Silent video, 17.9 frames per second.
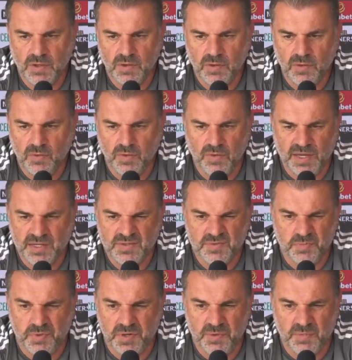all
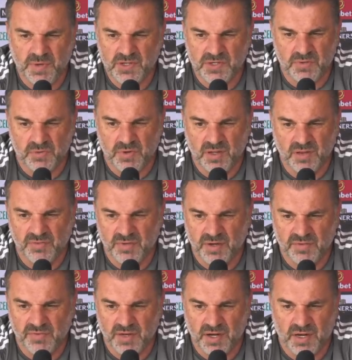that's pretty much
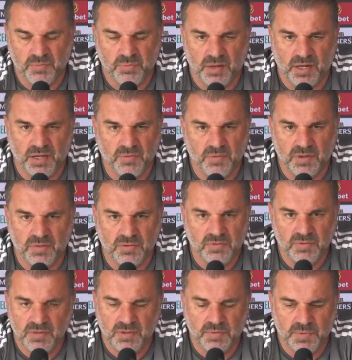irrelevant if you don't play
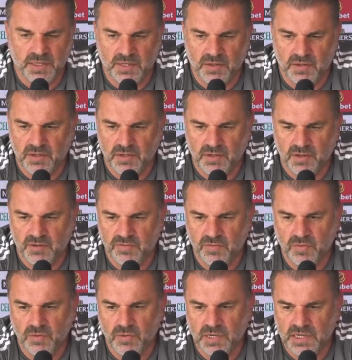well. I mean,
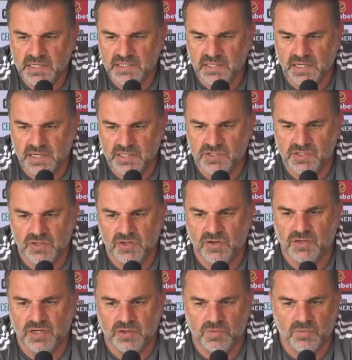I've always laid
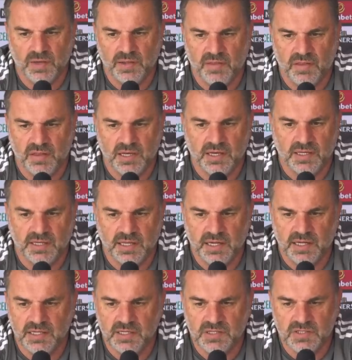stock in one thing, and
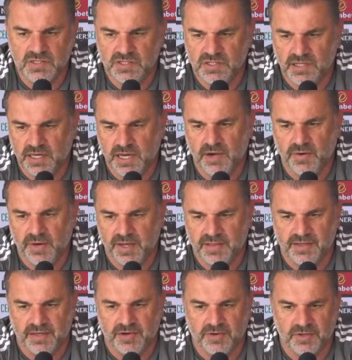that is you go
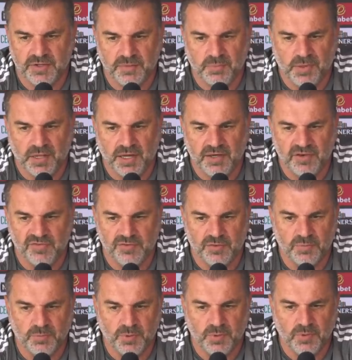out there and you play your
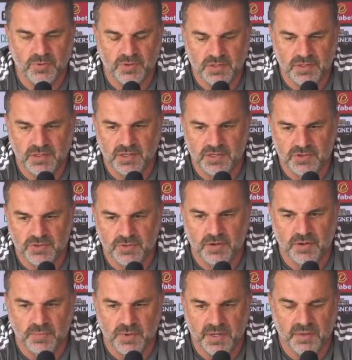football and
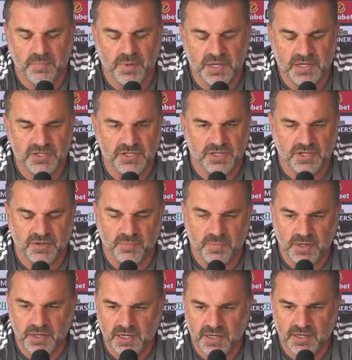try and be the best you can
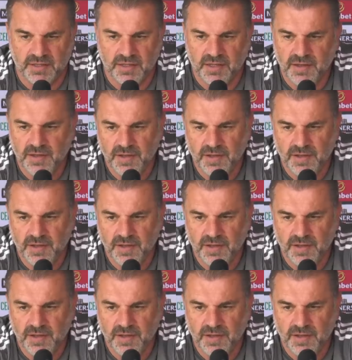be, and